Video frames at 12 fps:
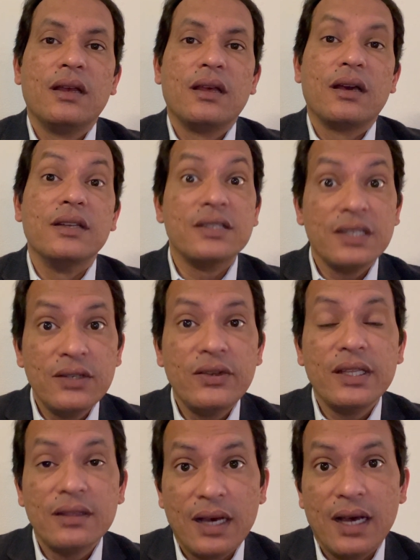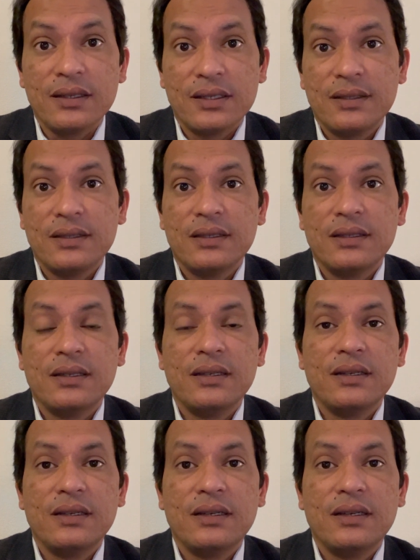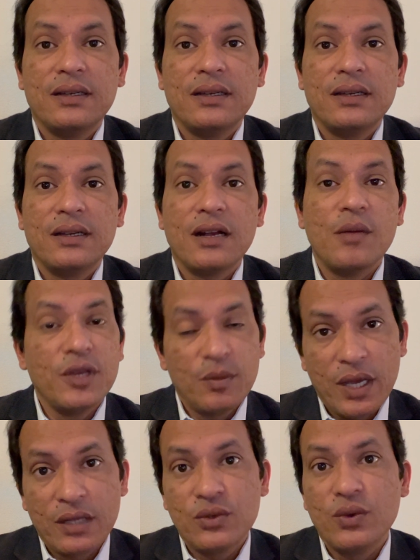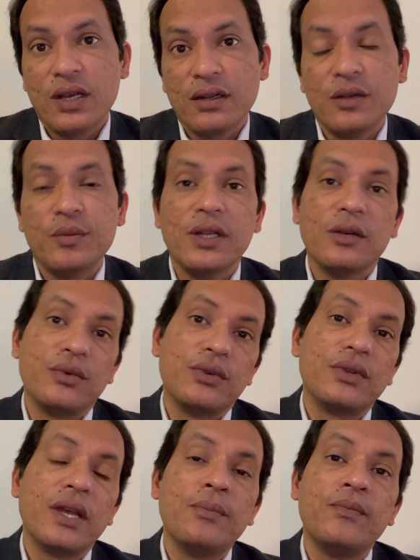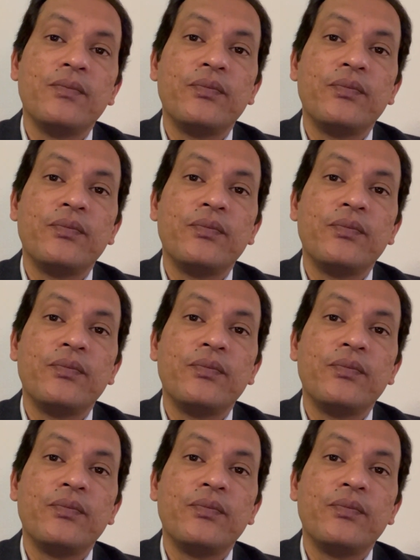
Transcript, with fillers: Considering that, coming back to our Kapila program,